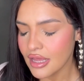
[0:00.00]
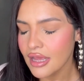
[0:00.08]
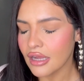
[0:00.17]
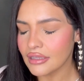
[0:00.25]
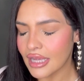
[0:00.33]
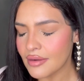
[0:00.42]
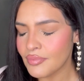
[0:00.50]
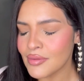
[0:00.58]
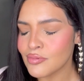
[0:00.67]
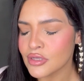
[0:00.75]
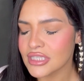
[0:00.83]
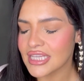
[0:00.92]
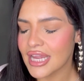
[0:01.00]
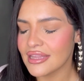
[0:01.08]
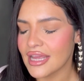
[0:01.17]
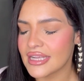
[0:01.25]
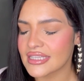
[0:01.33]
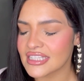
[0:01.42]
A lot of people say
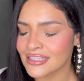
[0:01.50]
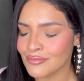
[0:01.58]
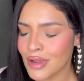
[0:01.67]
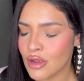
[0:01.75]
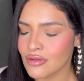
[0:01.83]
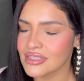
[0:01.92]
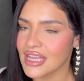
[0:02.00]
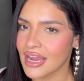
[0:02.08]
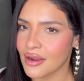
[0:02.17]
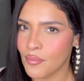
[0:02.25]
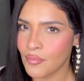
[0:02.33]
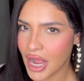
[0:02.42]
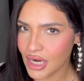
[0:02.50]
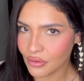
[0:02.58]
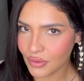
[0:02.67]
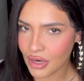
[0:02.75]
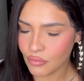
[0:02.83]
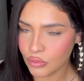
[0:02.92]
that it smells like
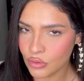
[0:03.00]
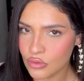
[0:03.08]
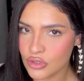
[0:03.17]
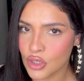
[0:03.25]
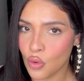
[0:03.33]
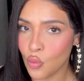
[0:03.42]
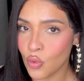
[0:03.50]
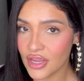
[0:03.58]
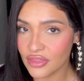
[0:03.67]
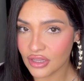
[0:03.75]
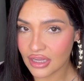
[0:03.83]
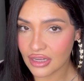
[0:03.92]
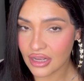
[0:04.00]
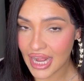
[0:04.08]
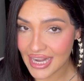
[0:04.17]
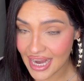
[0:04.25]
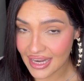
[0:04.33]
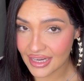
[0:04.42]
Baccarat Rouge with
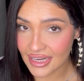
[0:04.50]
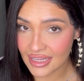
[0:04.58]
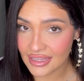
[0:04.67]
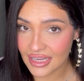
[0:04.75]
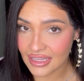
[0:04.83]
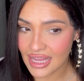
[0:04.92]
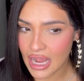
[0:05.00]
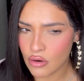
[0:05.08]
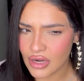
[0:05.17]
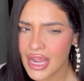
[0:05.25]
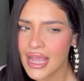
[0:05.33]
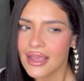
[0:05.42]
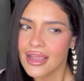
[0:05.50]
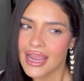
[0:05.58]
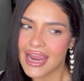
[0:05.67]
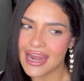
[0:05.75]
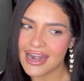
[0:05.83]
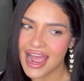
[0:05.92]
Ariana Grande Cloud.
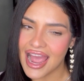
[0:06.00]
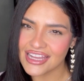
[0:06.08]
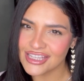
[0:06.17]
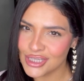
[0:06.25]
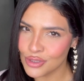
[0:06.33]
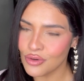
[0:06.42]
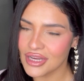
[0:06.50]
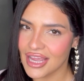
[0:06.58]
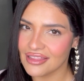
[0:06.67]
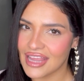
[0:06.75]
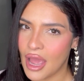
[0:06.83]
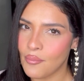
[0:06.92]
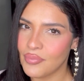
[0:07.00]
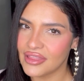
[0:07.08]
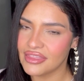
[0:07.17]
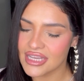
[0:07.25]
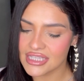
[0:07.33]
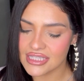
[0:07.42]
And I do get that,
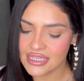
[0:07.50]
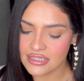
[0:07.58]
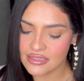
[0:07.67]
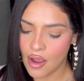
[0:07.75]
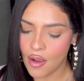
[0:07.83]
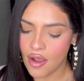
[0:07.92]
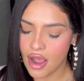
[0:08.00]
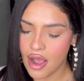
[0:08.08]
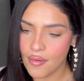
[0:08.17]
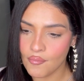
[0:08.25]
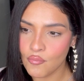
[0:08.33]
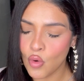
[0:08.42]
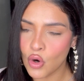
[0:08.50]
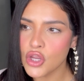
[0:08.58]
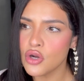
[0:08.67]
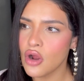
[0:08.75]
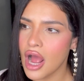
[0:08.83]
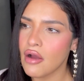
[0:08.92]
but this is
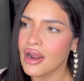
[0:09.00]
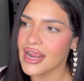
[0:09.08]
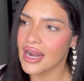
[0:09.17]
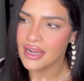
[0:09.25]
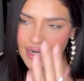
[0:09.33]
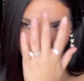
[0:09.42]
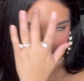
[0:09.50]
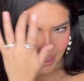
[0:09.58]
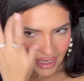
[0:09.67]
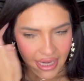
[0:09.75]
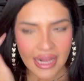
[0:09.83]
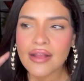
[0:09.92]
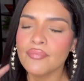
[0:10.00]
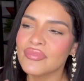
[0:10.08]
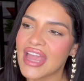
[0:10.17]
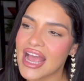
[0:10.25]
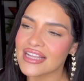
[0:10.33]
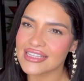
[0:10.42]
you know how Ariana Grande
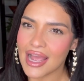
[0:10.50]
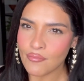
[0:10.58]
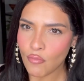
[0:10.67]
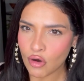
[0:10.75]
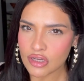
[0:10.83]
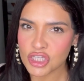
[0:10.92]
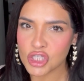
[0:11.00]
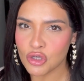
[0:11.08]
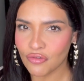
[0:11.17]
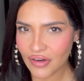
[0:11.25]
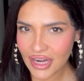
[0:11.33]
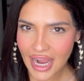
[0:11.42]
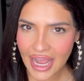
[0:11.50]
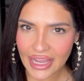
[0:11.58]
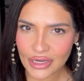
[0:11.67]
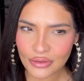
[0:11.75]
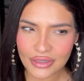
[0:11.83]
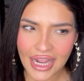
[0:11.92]
has that more
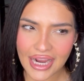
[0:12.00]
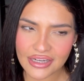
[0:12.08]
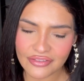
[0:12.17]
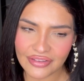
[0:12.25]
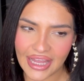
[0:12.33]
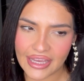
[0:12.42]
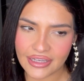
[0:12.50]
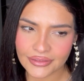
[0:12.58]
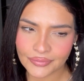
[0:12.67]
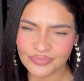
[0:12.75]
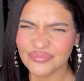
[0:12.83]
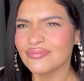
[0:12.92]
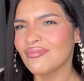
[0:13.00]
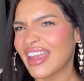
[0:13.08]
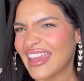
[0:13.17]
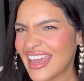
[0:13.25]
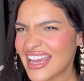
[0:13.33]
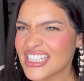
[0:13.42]
juvenile kind of like,
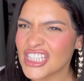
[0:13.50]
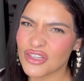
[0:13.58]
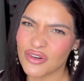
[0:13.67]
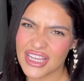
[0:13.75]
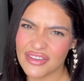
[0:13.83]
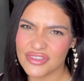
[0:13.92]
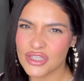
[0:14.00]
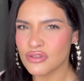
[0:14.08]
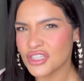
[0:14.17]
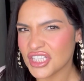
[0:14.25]
and eh, she don't give too